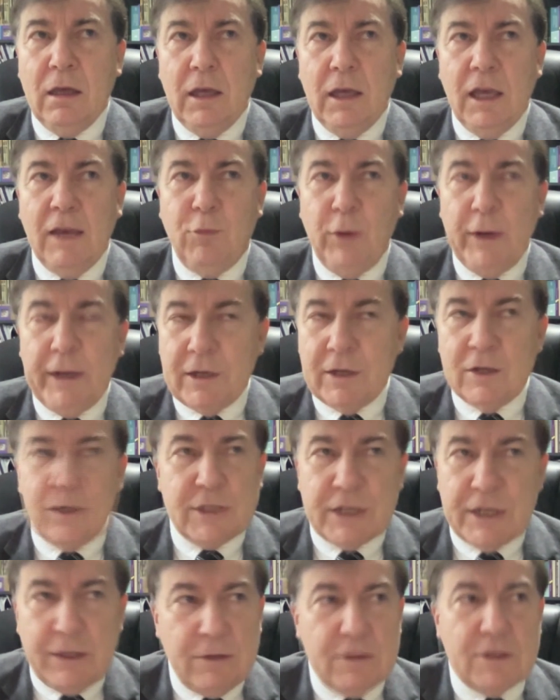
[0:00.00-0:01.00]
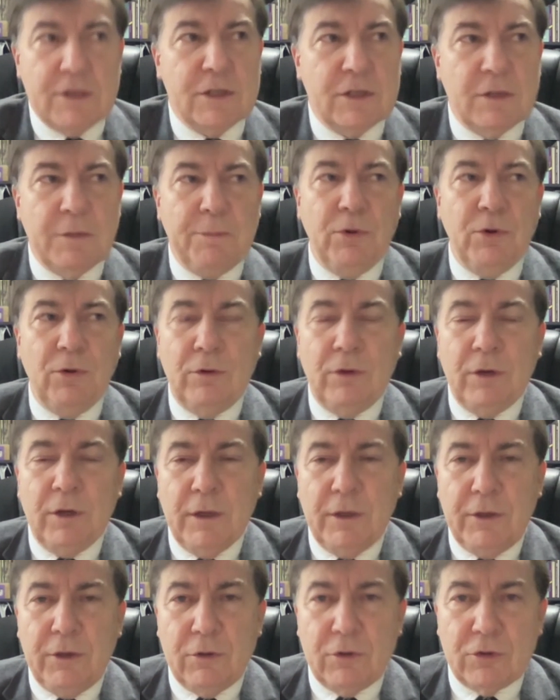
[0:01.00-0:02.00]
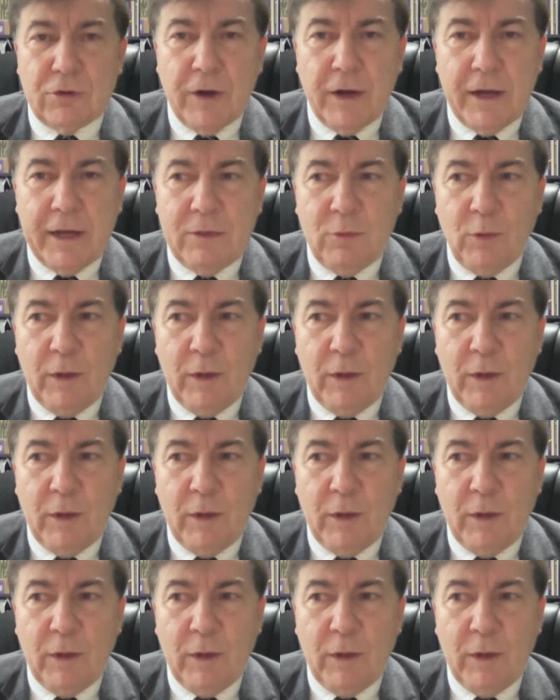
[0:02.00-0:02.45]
if we continue to support Ukraine,